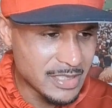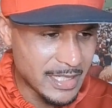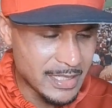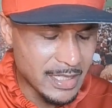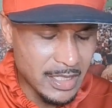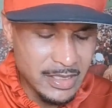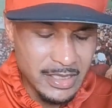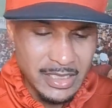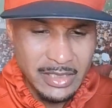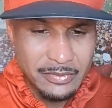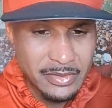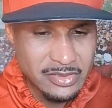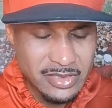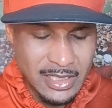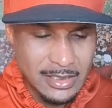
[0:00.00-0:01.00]
saying that he
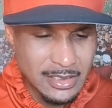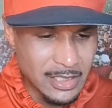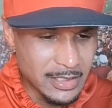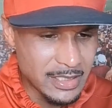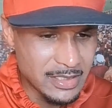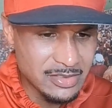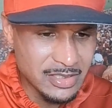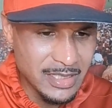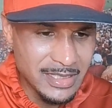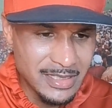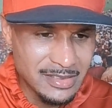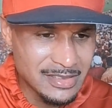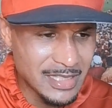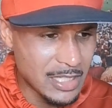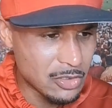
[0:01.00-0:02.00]
even said, look, he said,
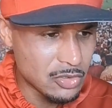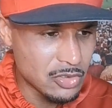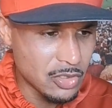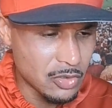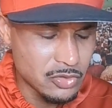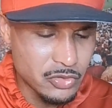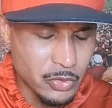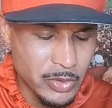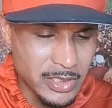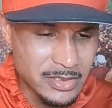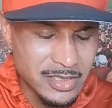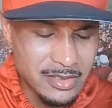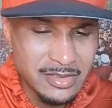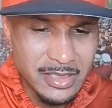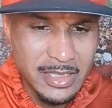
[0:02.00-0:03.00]
it's not on Coach
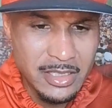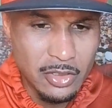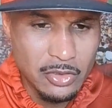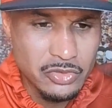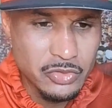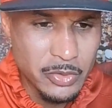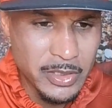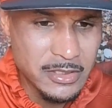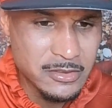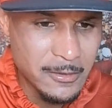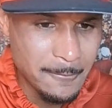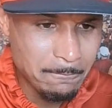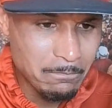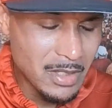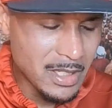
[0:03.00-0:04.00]
Grinch. He said, Coach Grinch,
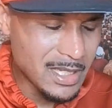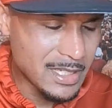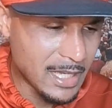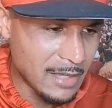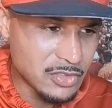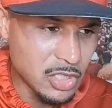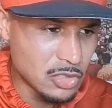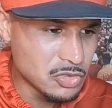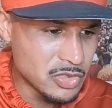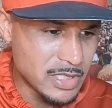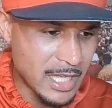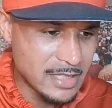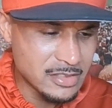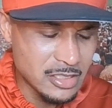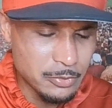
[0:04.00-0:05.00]
and I've told
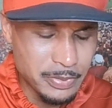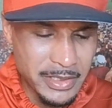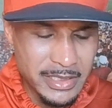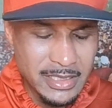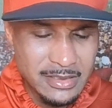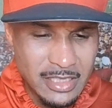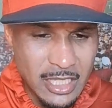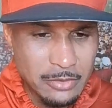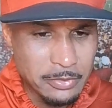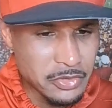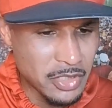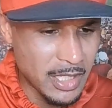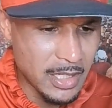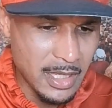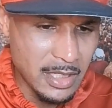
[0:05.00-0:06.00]
you guys this plenty of times,
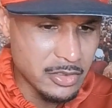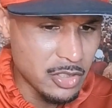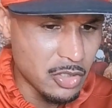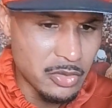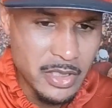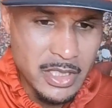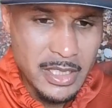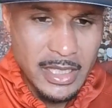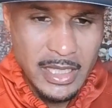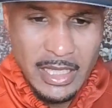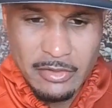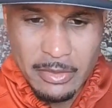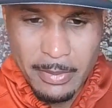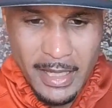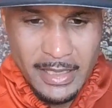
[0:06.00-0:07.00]
but I, I know
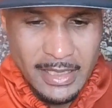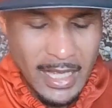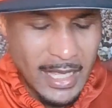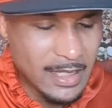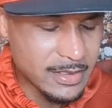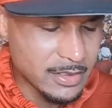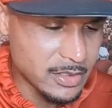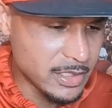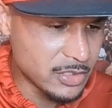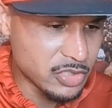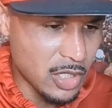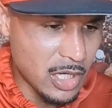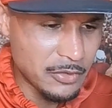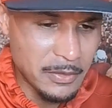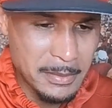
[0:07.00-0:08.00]
everybody, I,
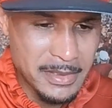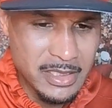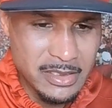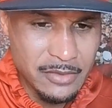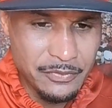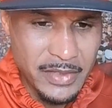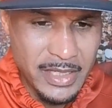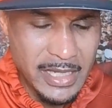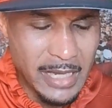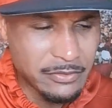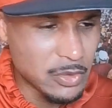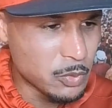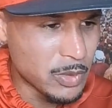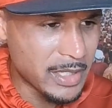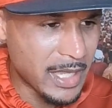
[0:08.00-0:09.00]
it's hard for me to defend.
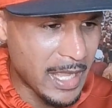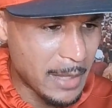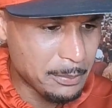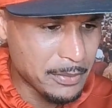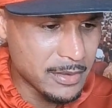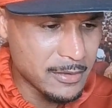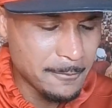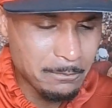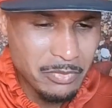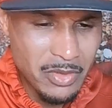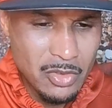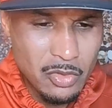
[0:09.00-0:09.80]
After what happened